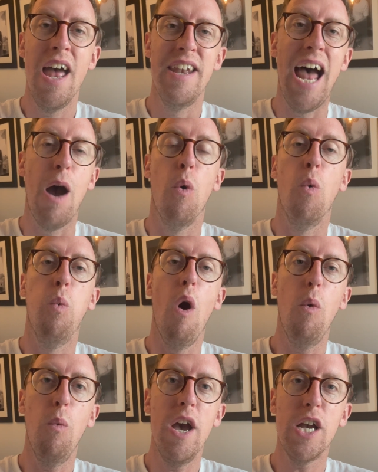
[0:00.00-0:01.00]
Now,
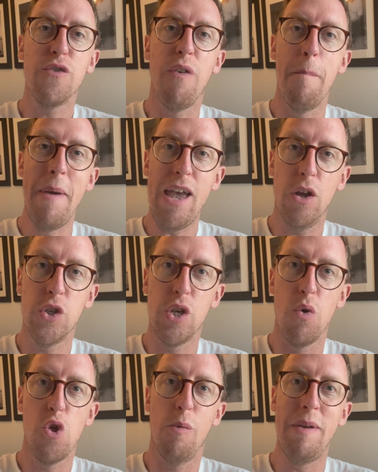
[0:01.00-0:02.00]
what works for me on
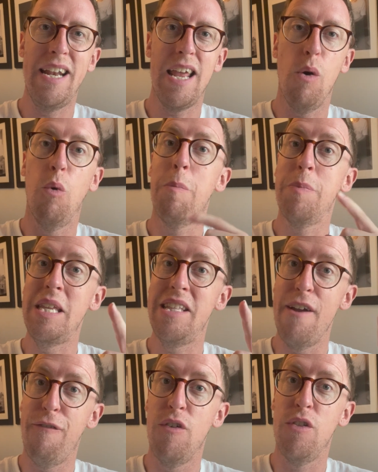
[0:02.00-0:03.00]
social media will be
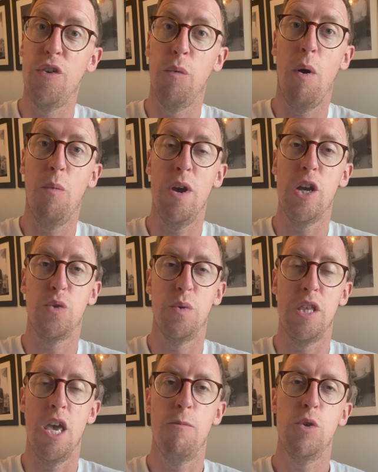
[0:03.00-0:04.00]
different to what works
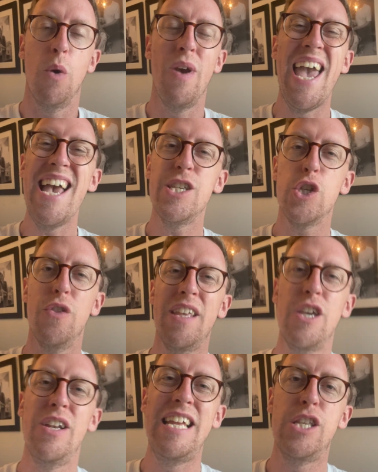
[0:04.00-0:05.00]
with you. So here's
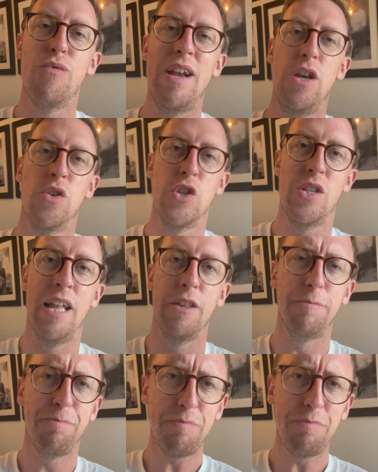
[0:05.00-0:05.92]
something you need to really understand.